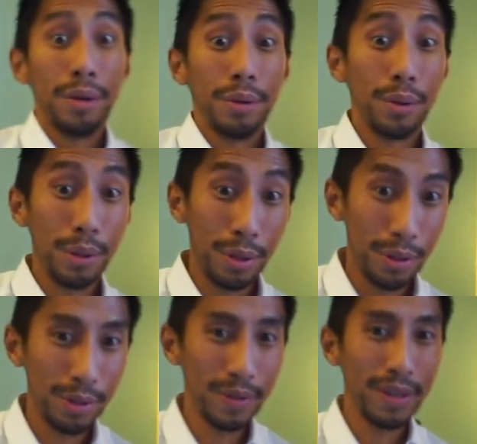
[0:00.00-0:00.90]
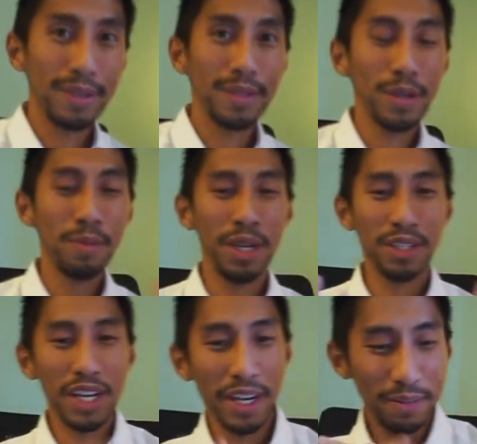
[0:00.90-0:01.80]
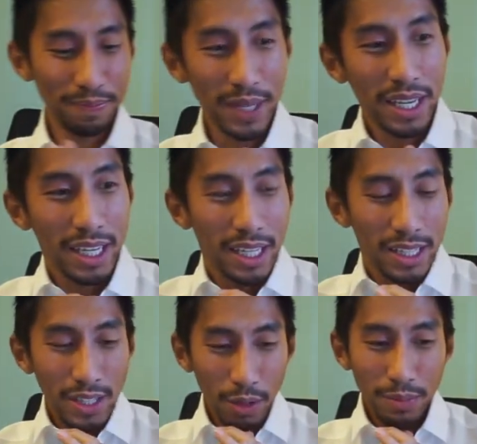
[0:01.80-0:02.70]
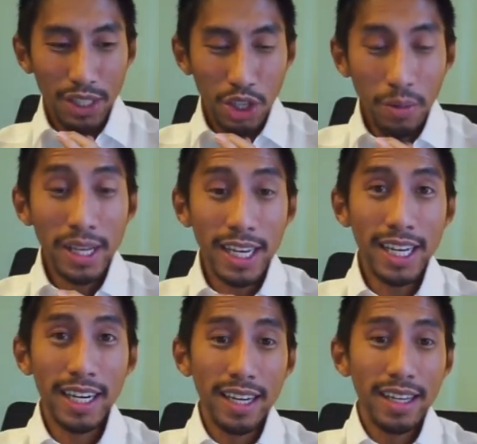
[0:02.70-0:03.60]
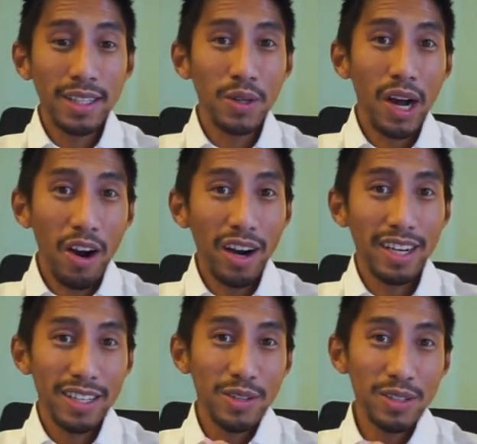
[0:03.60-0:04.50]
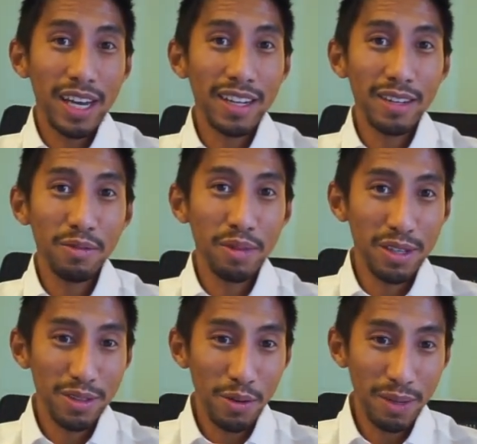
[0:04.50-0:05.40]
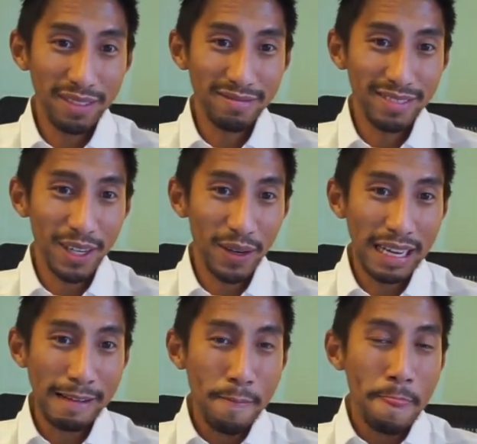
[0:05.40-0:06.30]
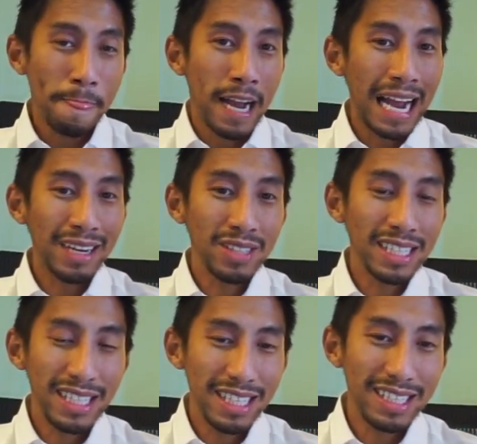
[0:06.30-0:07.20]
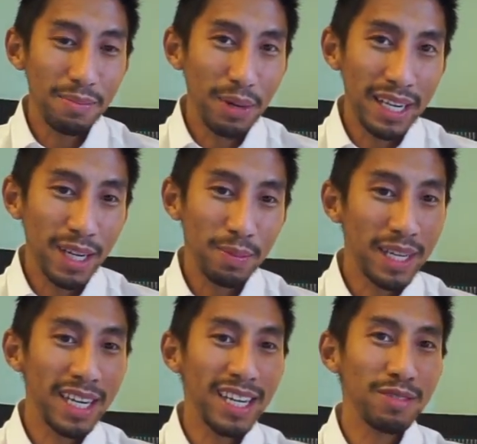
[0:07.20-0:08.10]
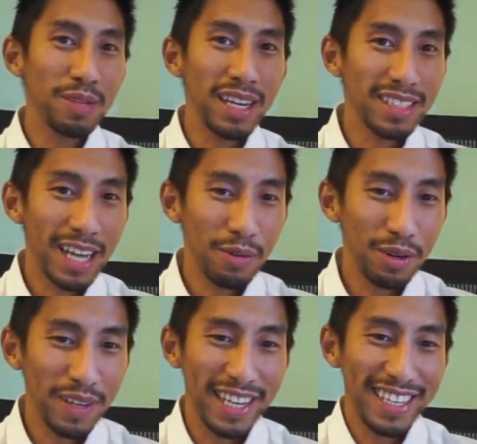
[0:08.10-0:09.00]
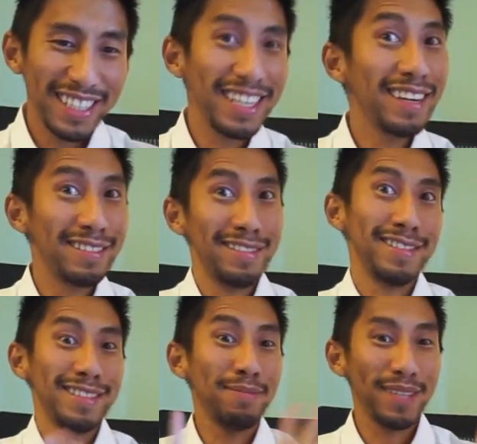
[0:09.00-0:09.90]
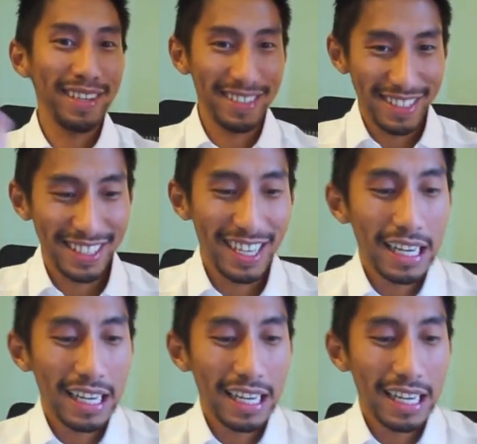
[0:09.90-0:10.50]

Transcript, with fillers: Ooh, okay, so much there. So it's showing here that you are in a new cycle with your soulmate, okay? I don't sense it is a breakup, not unless we get a tower over here, then it's something else.